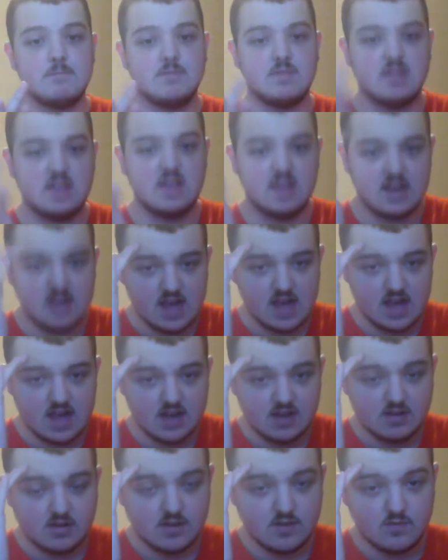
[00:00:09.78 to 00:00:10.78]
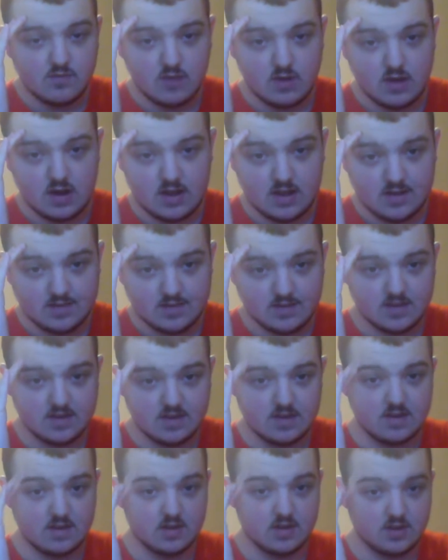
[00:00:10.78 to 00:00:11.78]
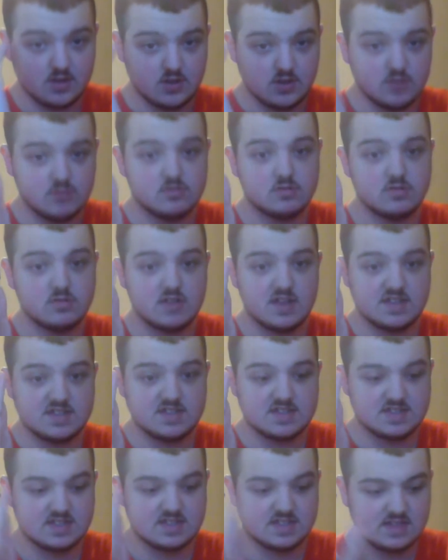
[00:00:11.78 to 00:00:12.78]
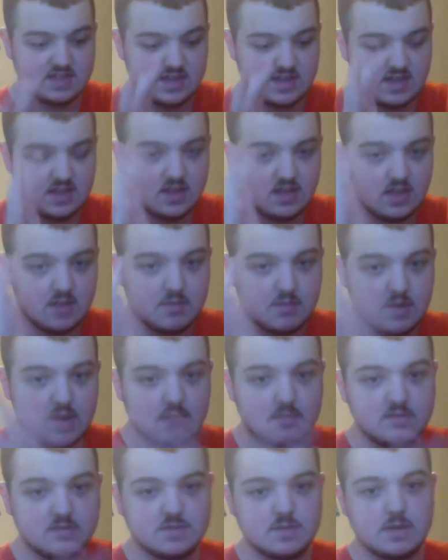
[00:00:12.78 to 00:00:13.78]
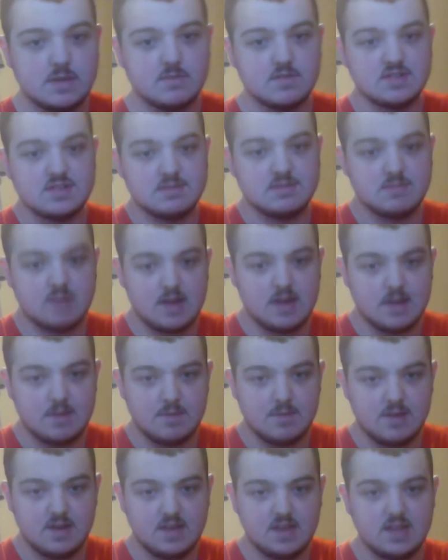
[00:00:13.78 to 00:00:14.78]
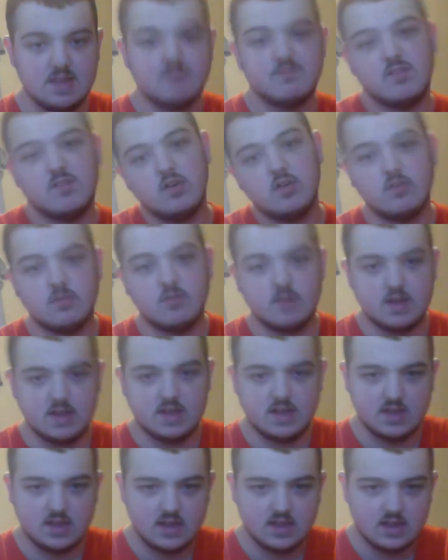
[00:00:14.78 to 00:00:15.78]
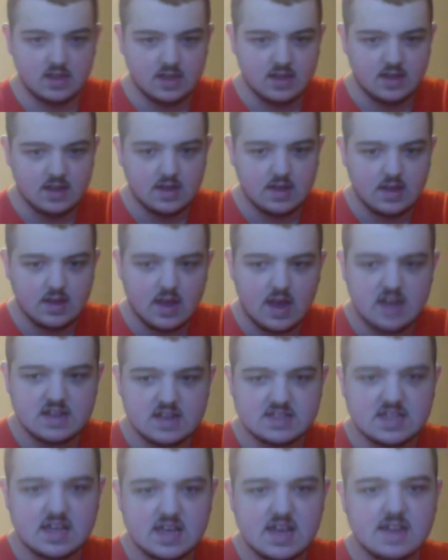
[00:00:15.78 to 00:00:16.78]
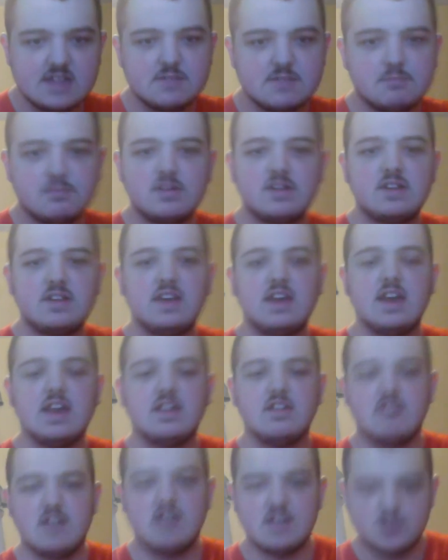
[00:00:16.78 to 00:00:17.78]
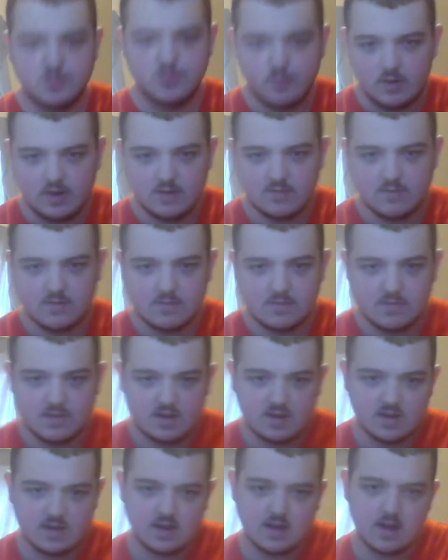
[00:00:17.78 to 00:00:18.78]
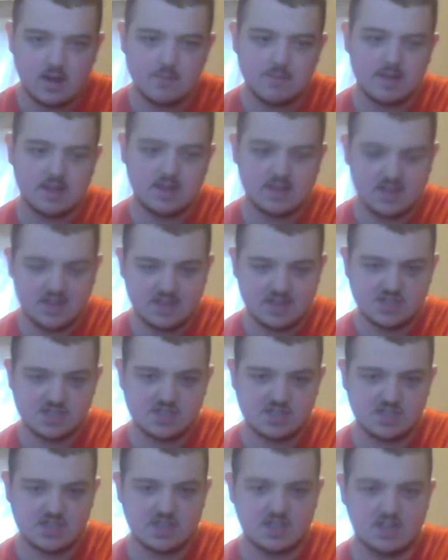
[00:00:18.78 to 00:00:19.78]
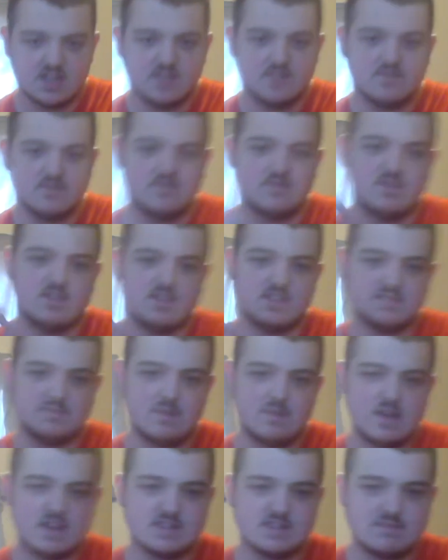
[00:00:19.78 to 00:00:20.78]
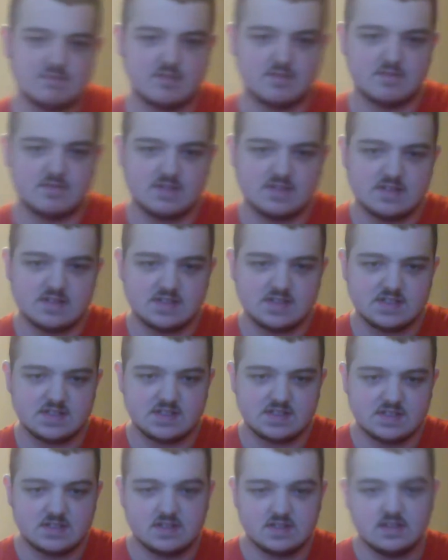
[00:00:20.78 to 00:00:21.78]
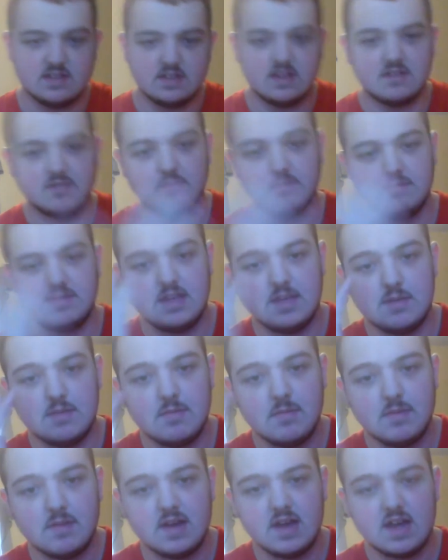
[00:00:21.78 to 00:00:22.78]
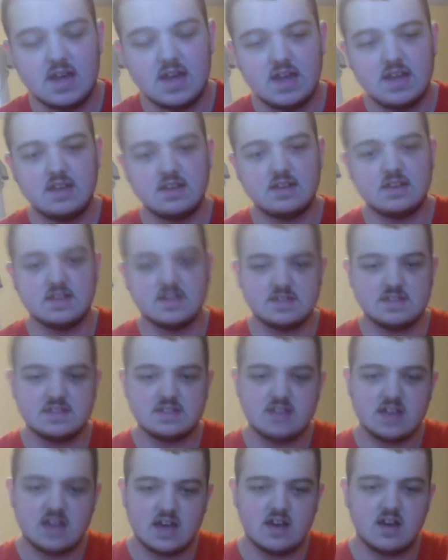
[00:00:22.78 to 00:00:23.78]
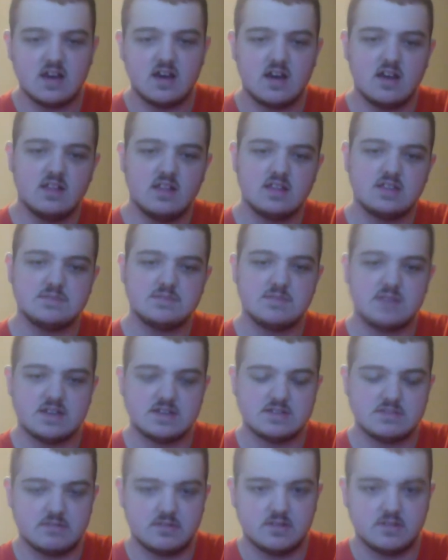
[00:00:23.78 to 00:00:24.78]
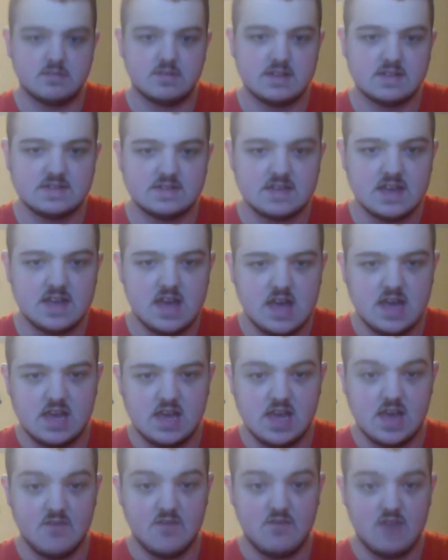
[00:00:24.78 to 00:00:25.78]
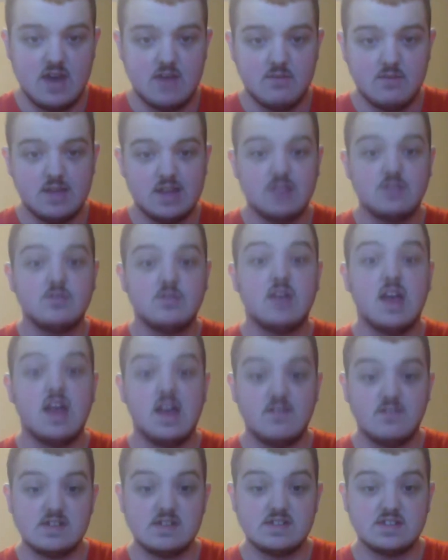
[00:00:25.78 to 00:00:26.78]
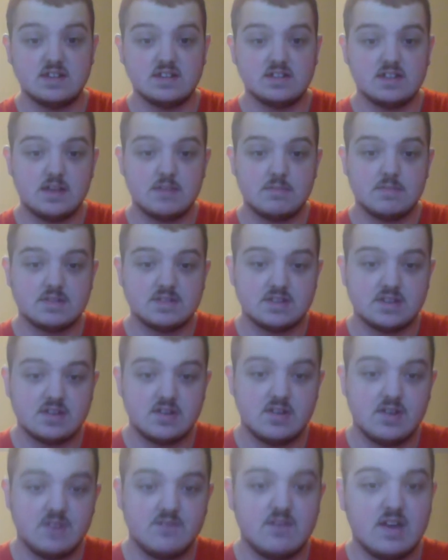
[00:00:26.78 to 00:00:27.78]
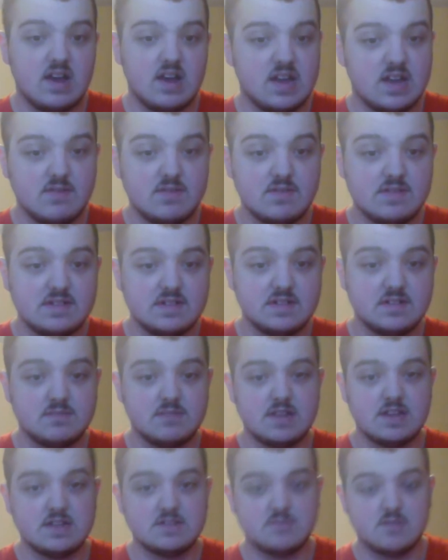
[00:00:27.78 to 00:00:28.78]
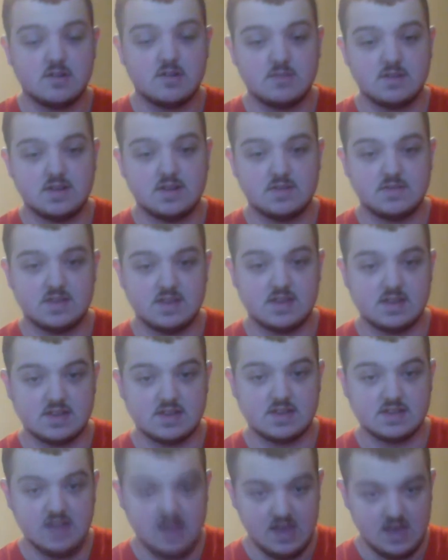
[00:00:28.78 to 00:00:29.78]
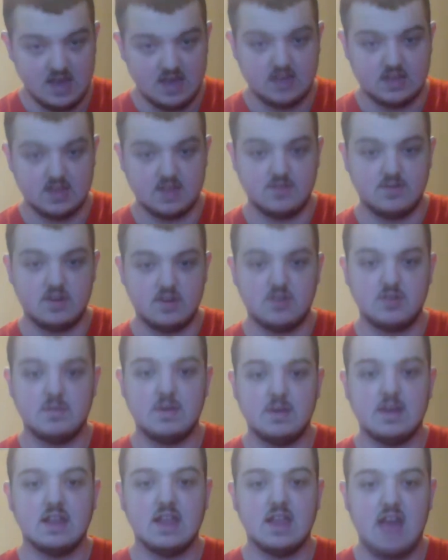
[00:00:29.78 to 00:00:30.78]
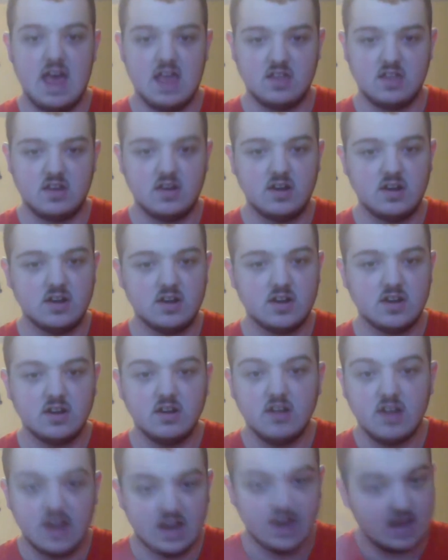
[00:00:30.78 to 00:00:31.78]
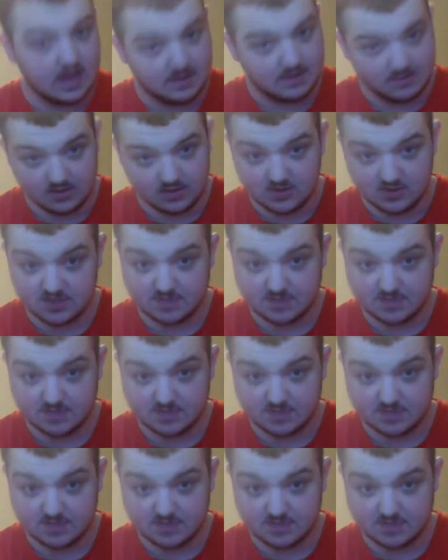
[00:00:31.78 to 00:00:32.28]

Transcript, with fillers: in honor of one of the coolest Improv-ables members, in my opinion, Voltwing, I decided to put together a twenty-one minute compilation of his best moments. Now, keep in mind, this is not all his best moments. If I went through every single episode and found every single best moment of his, the video would be a lot longer, and I would lose my